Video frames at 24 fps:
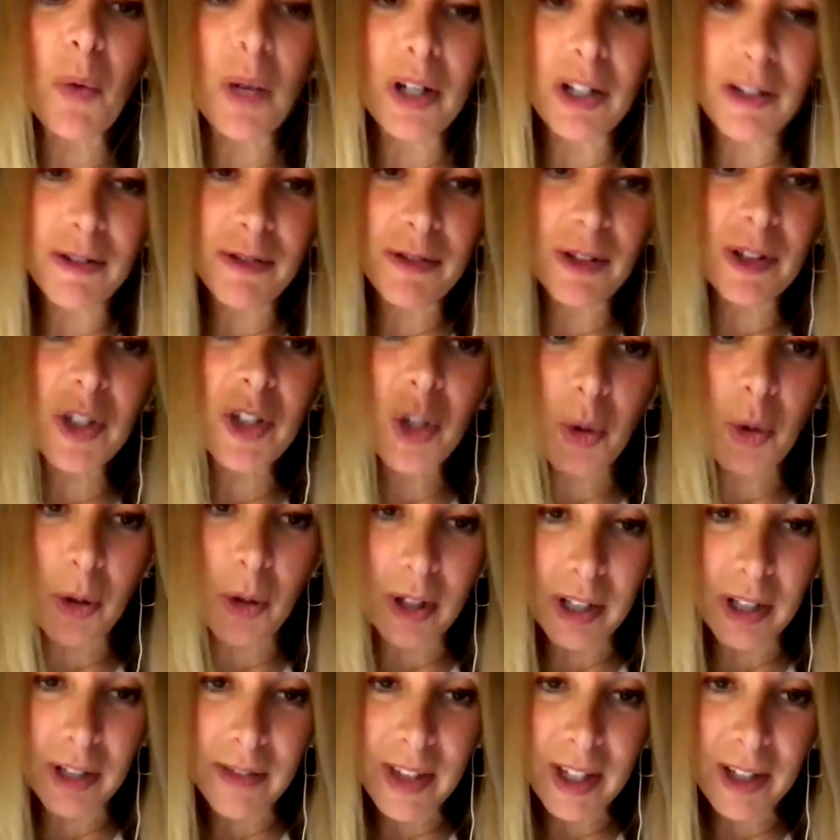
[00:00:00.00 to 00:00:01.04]
wonderful
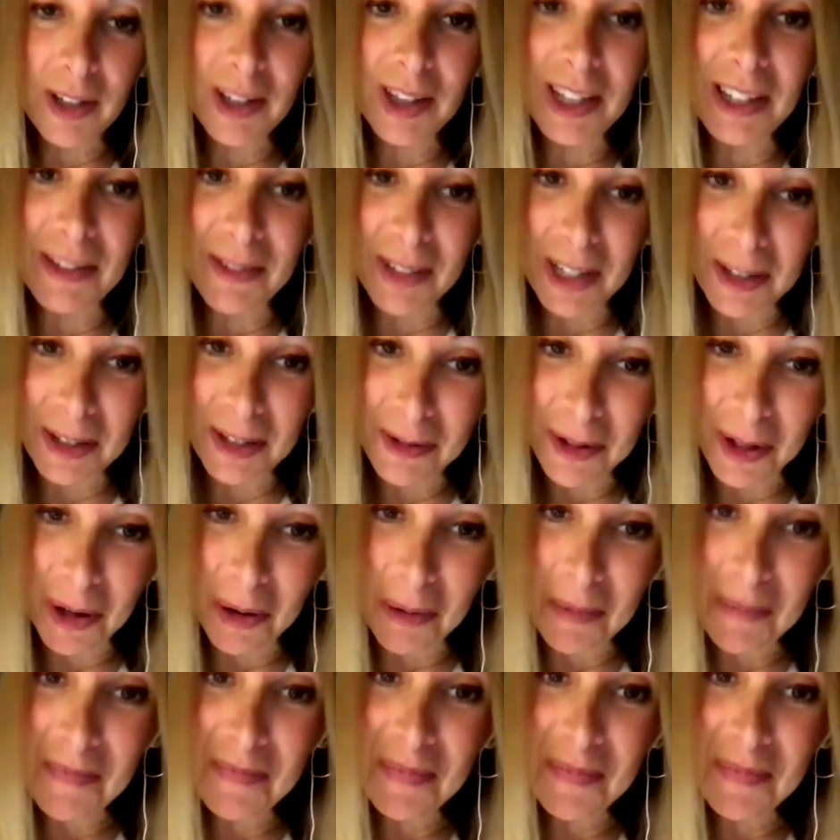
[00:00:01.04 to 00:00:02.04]
tour of their living room.